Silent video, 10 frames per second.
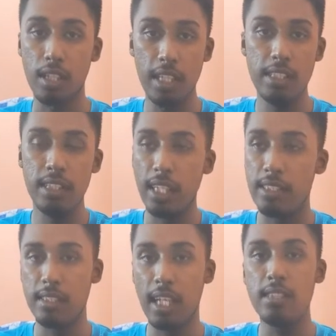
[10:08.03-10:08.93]
and
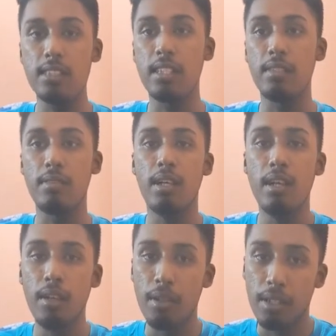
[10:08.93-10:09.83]
science in
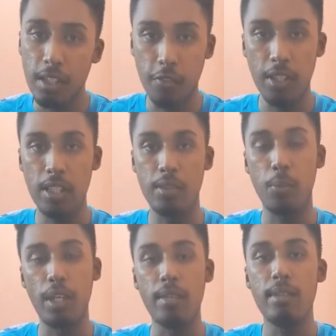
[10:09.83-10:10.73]
different
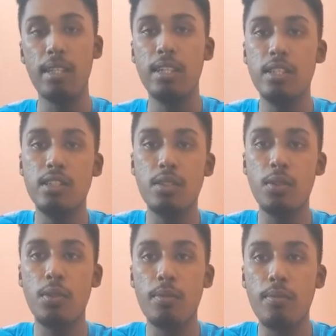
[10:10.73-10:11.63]
way.
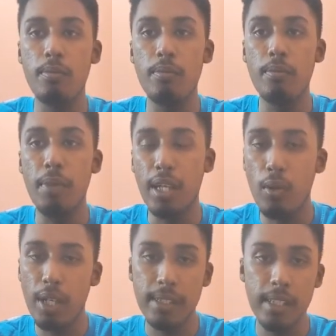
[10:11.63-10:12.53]
So by
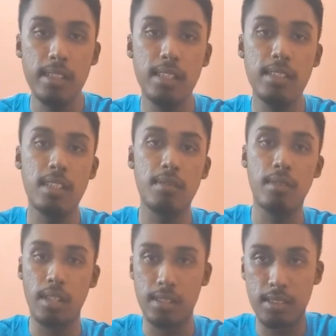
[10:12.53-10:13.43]
connecting this in
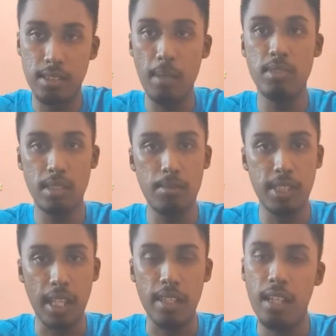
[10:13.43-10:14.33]
a same
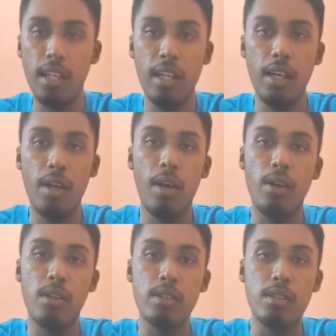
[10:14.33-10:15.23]
subject,
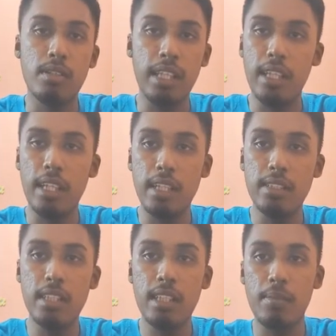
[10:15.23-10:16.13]
they can
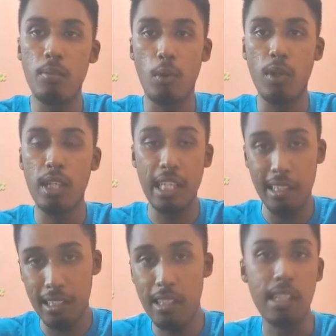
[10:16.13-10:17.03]
understand it more
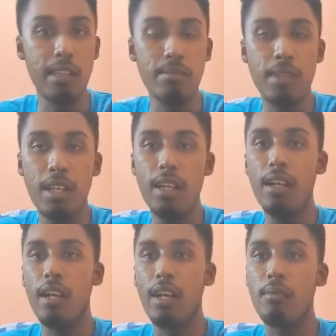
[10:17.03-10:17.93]
clearly
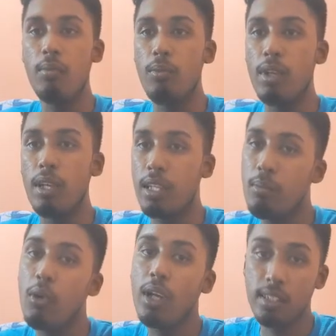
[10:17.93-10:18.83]
and in more
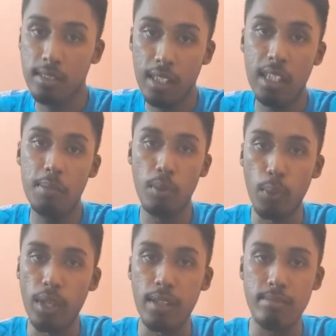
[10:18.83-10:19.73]
understandable way.
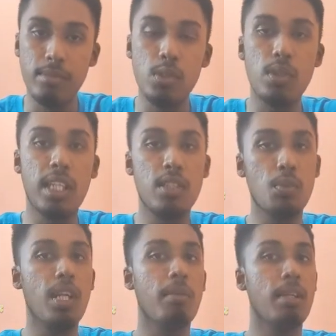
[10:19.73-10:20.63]
So that is what
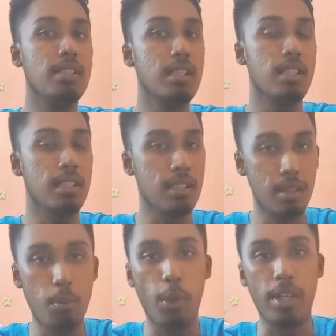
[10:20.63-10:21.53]
I mentioned in the third
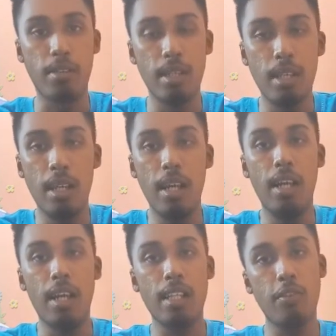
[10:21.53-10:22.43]
point.
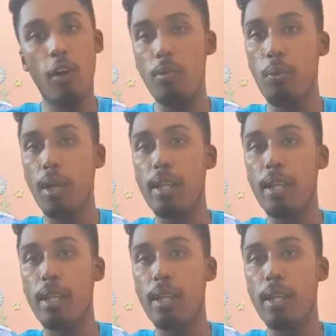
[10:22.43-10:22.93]
In the fourth point,